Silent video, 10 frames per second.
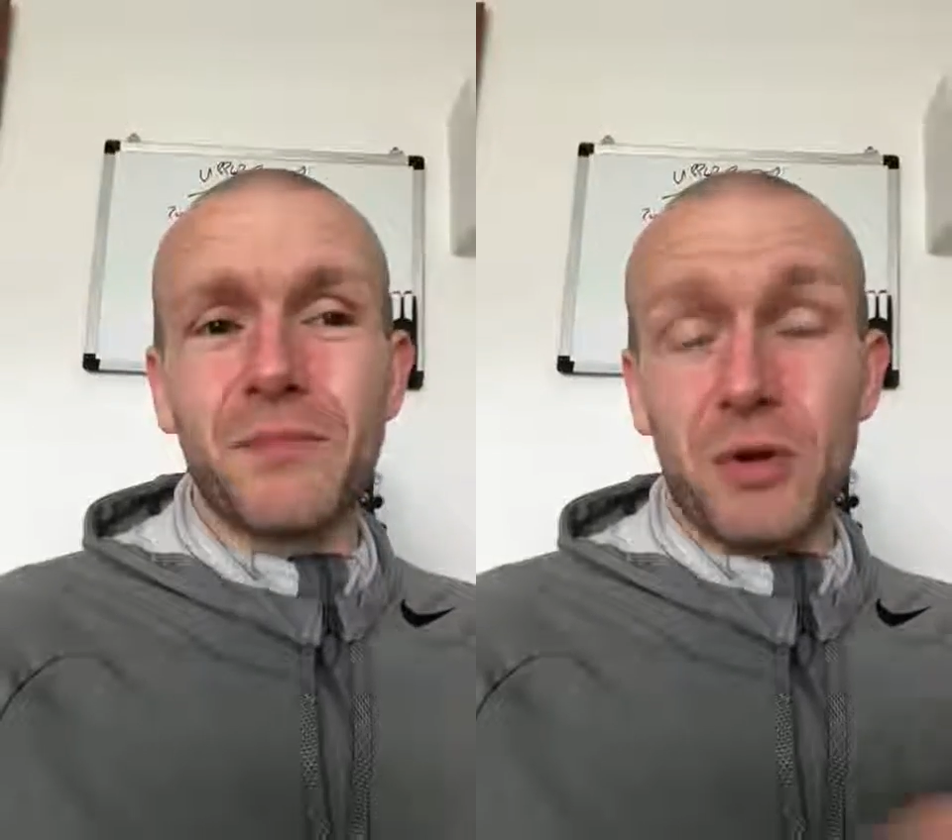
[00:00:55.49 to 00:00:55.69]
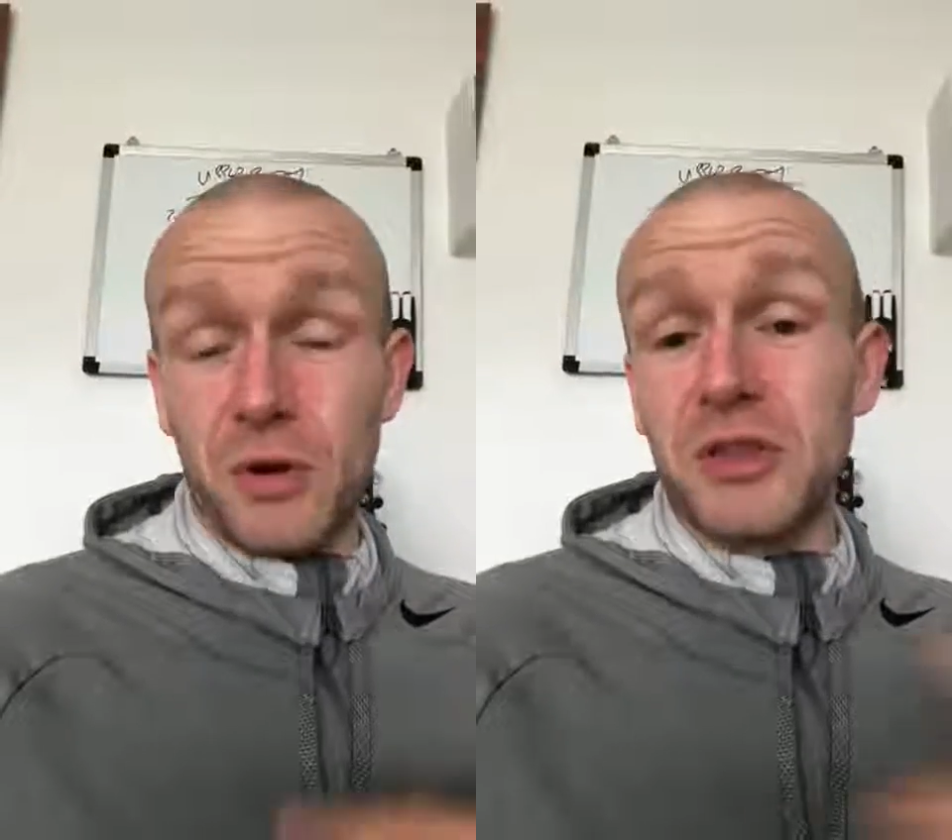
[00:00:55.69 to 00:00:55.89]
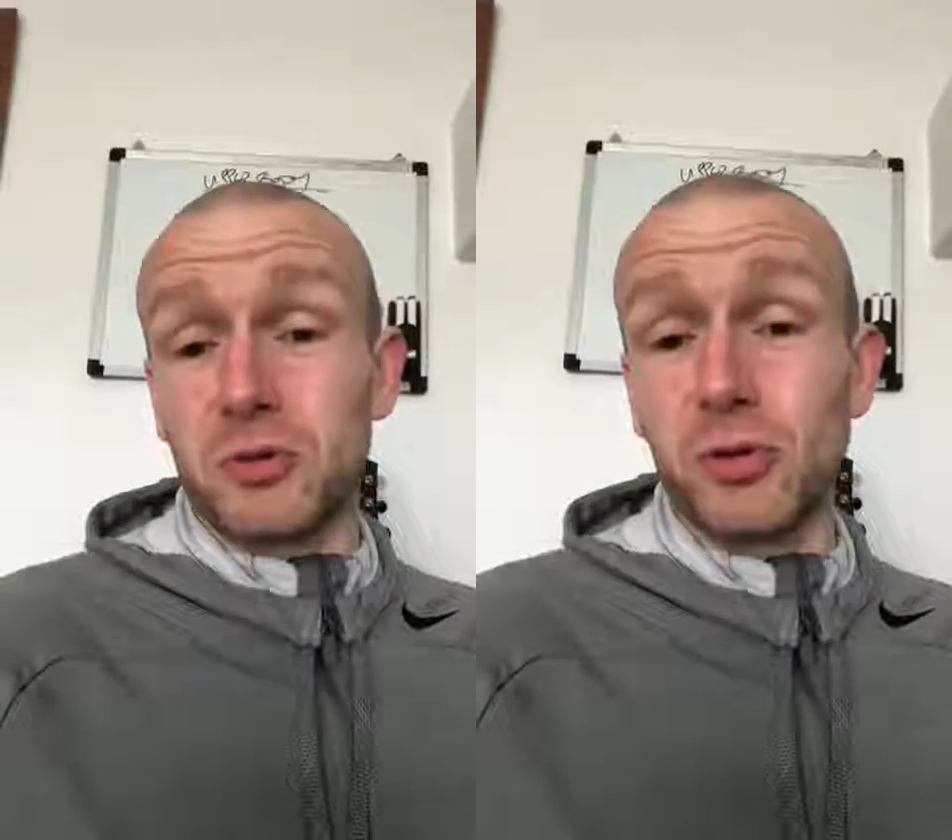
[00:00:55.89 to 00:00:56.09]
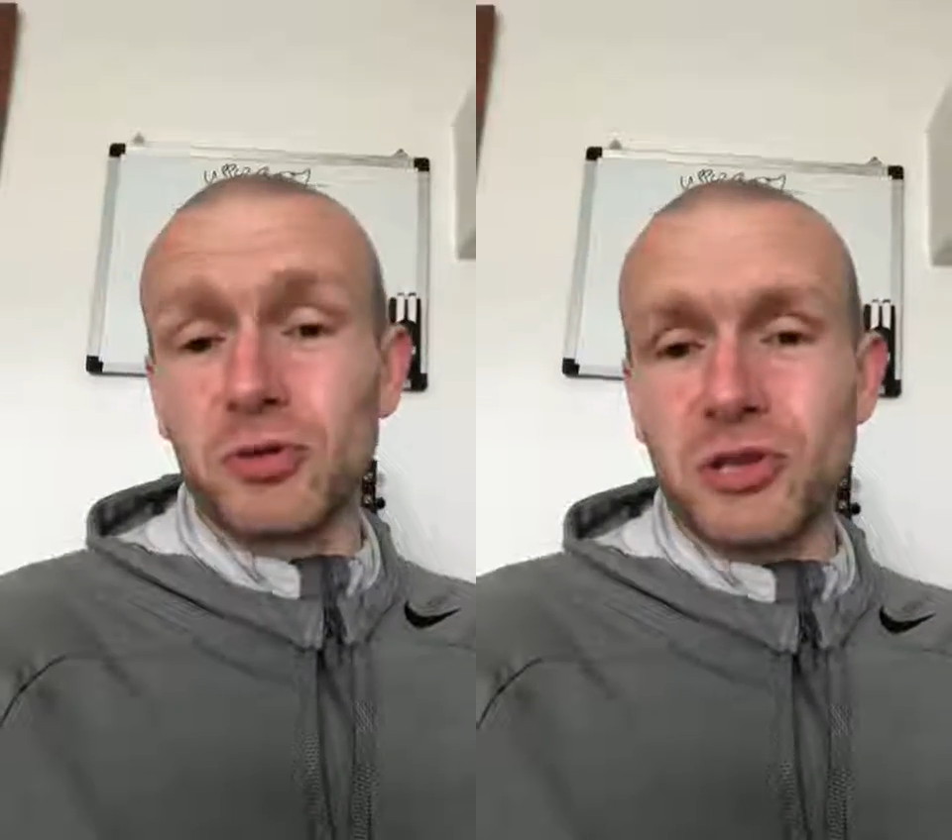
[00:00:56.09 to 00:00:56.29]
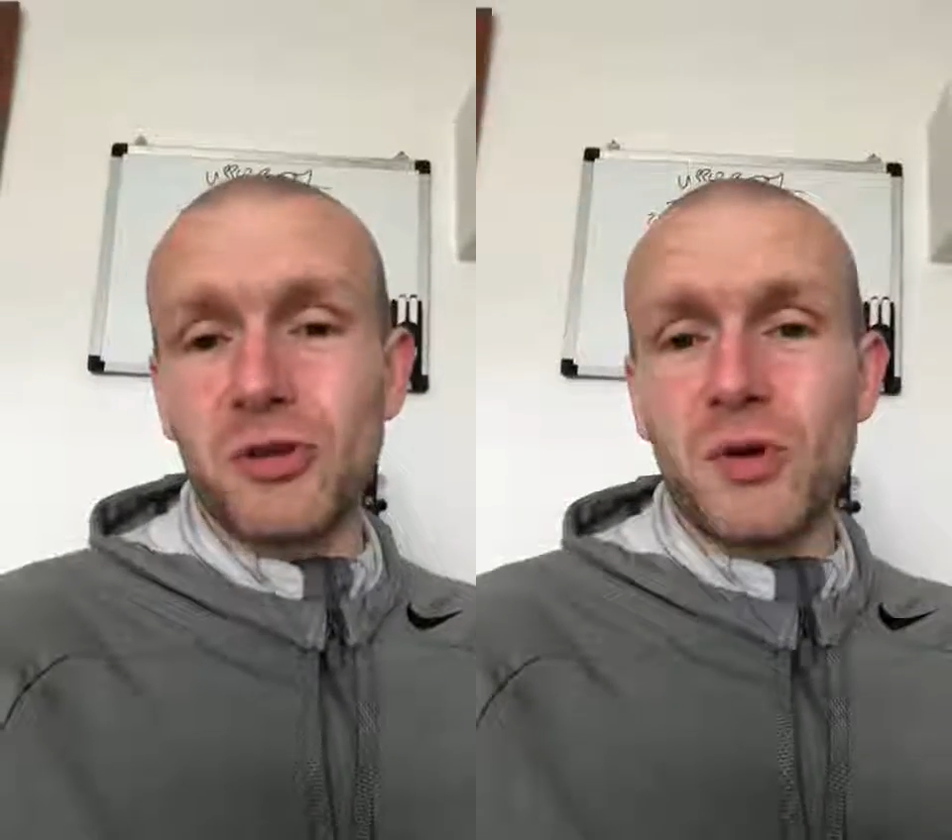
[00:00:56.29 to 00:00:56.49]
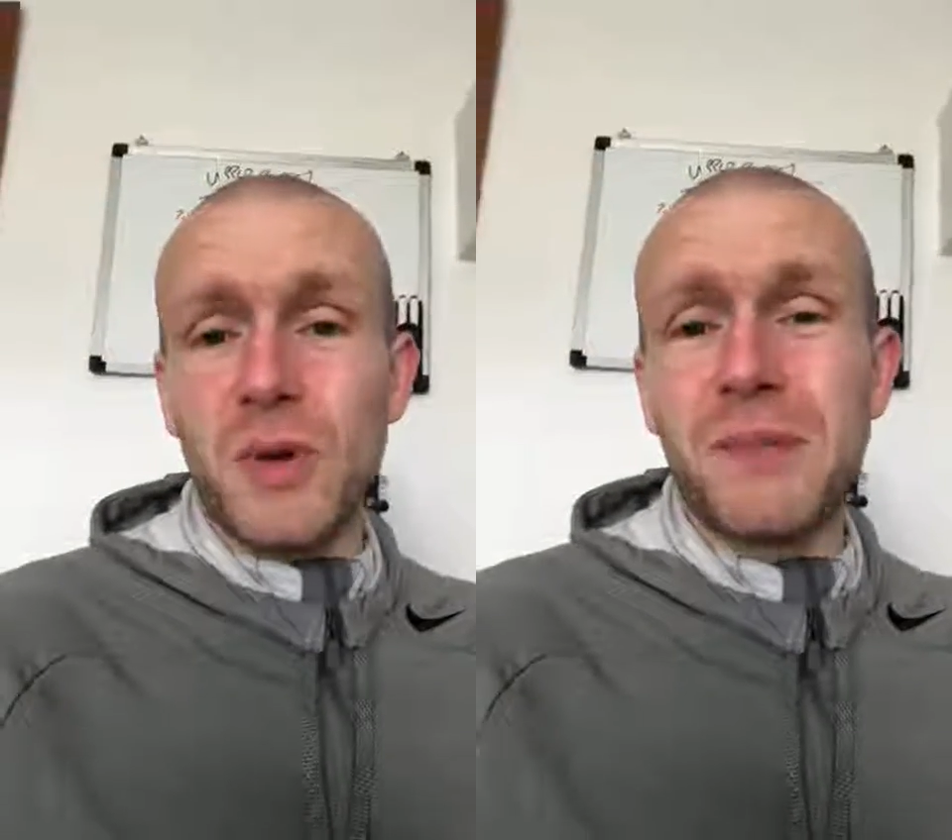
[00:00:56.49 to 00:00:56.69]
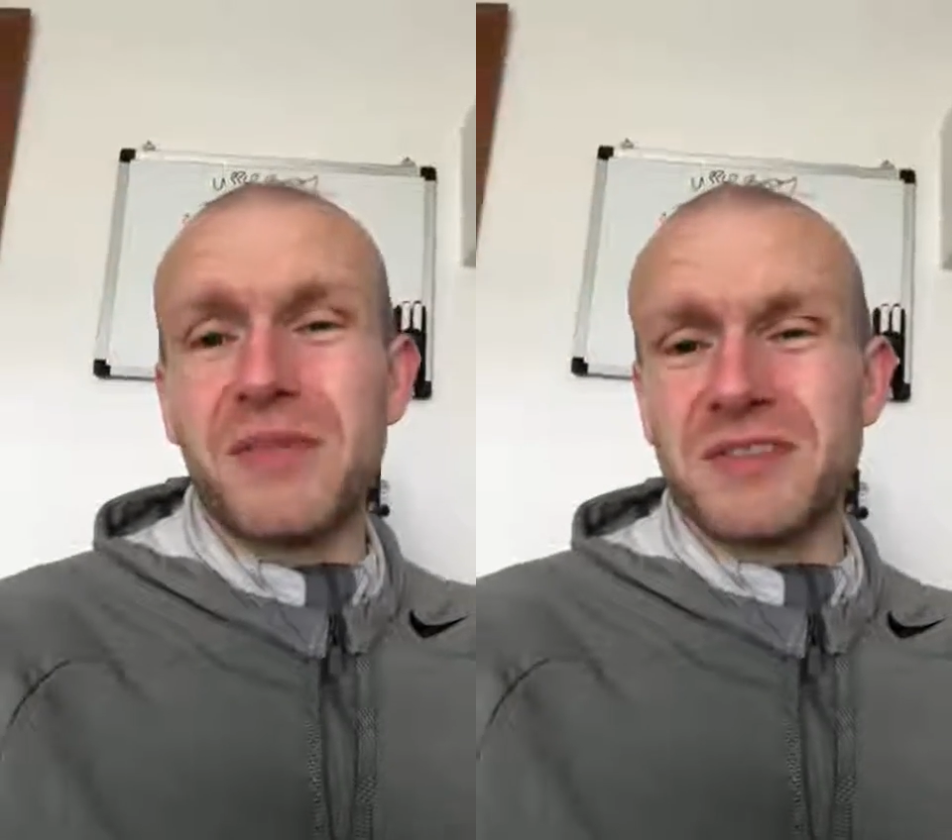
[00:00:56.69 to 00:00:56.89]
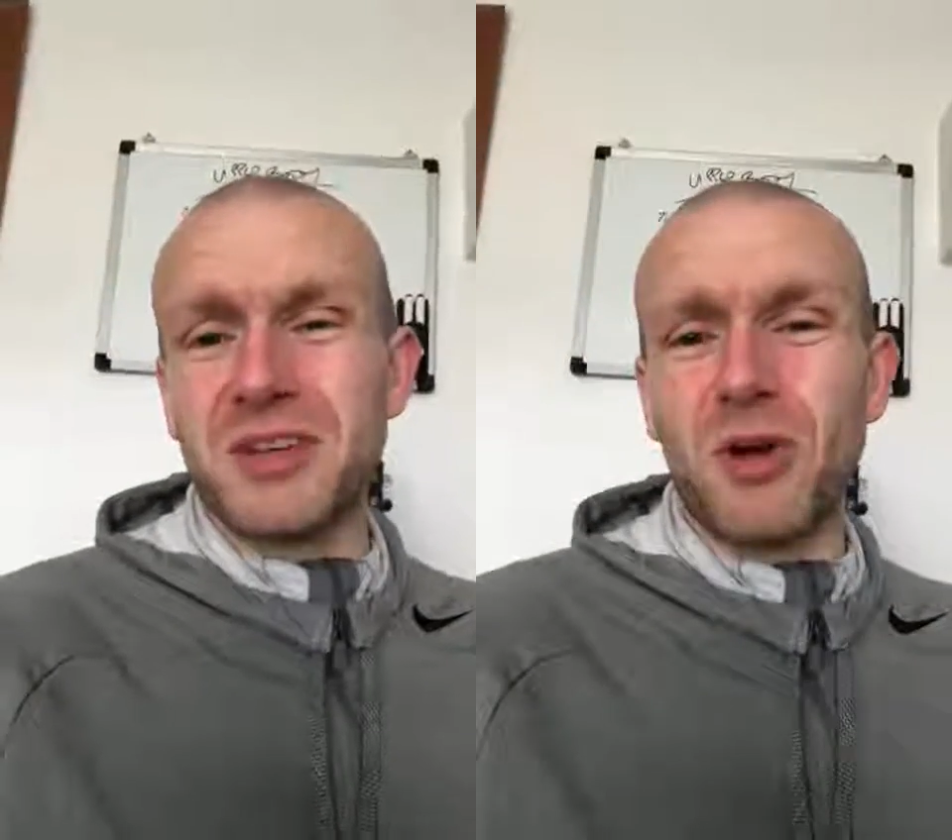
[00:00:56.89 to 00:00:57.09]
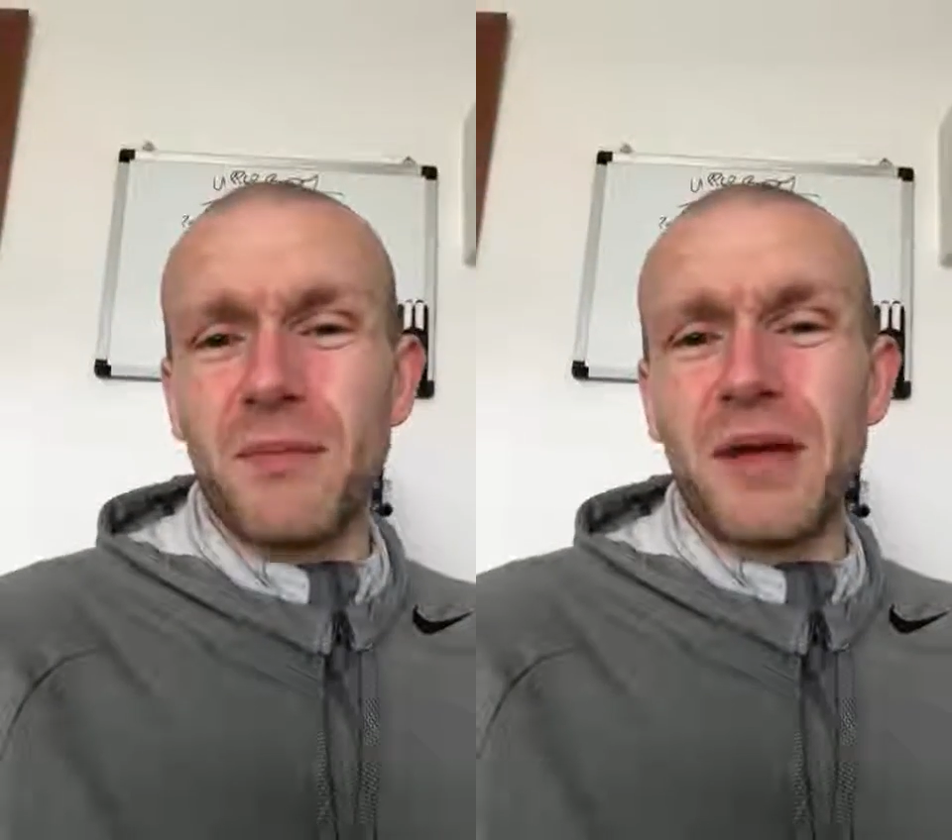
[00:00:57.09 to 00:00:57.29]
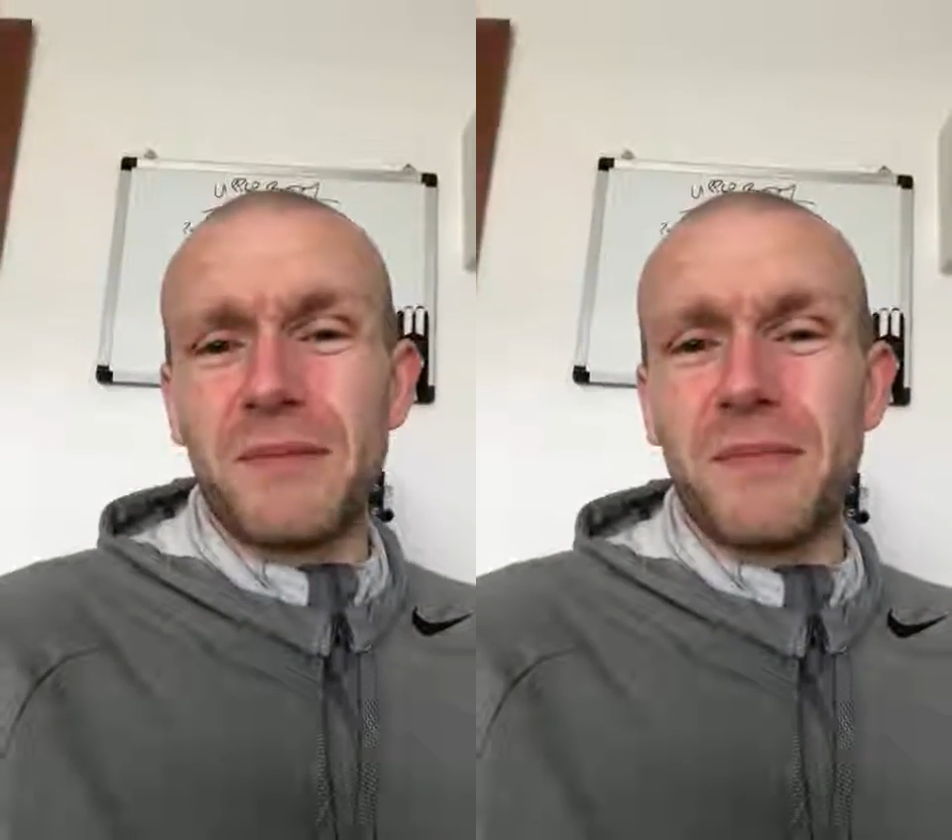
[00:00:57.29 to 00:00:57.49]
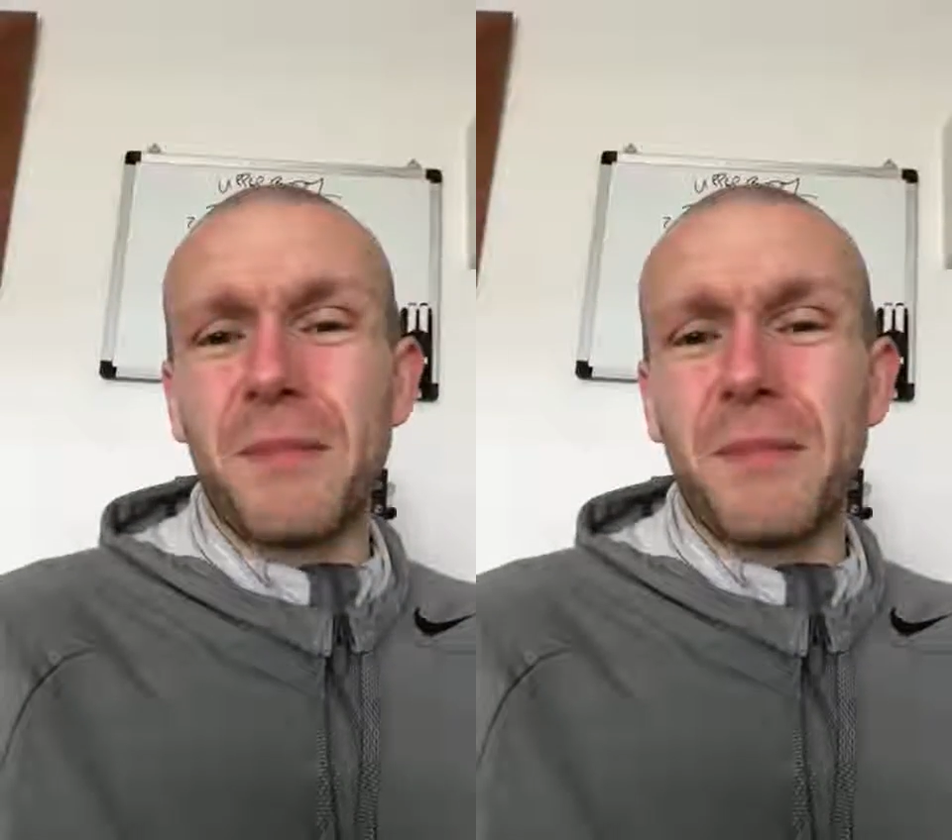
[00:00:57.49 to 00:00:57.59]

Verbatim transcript: or they do lose a lot of weight, but they still got a bit,